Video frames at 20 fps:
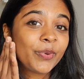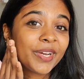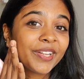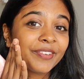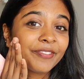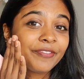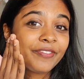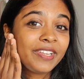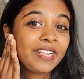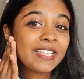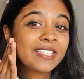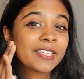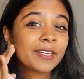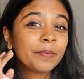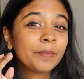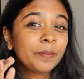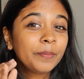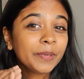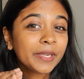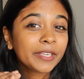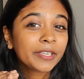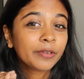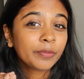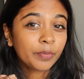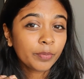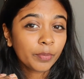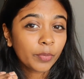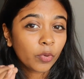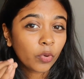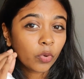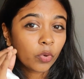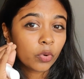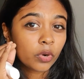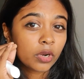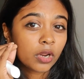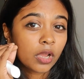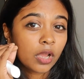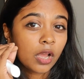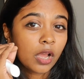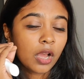one feels a bit more
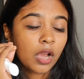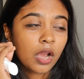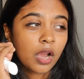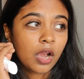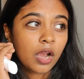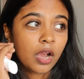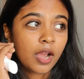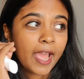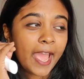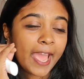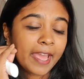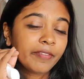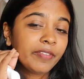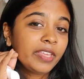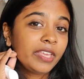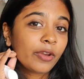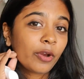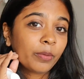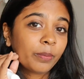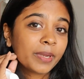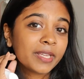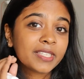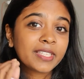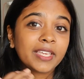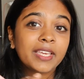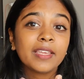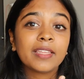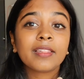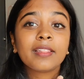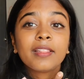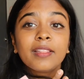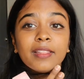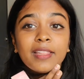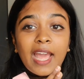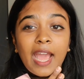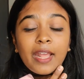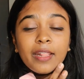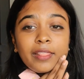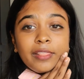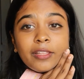heavy on my skin
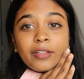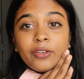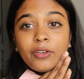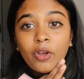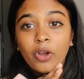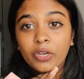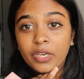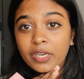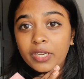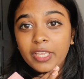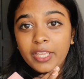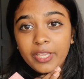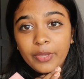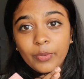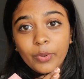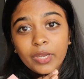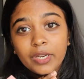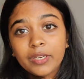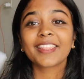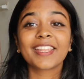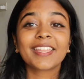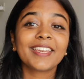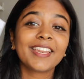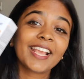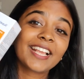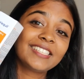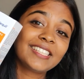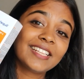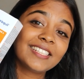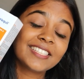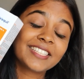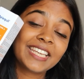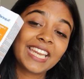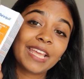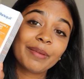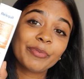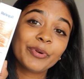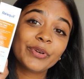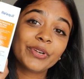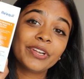than the Dot & Key one. The next
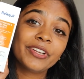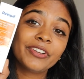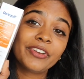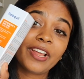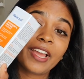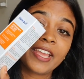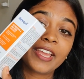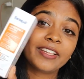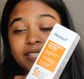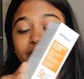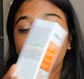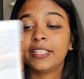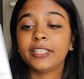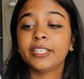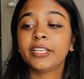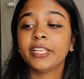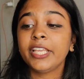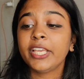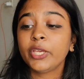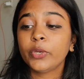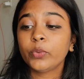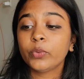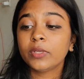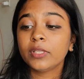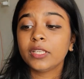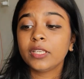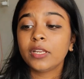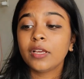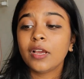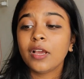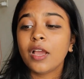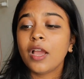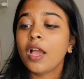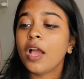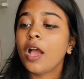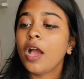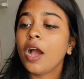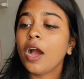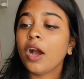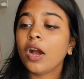sunscreen I'm gonna try is the Requil
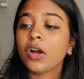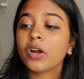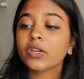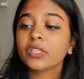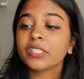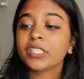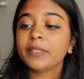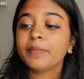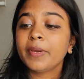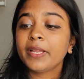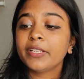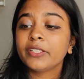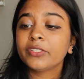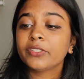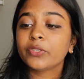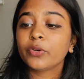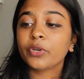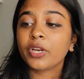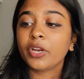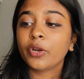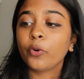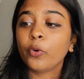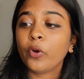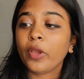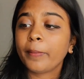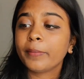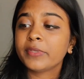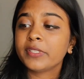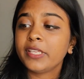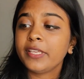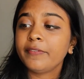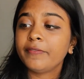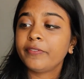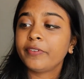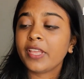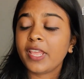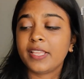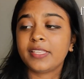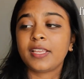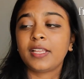Oxybenzone and OMC
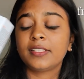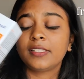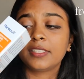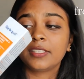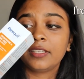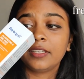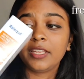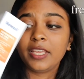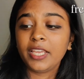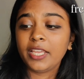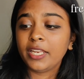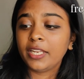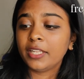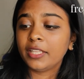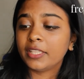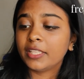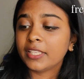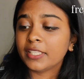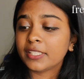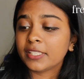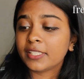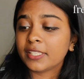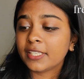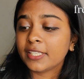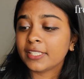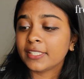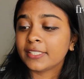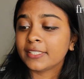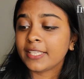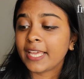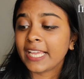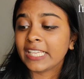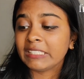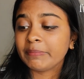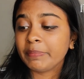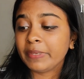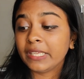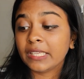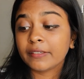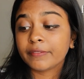free sunscreen. This is
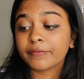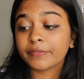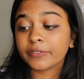SPF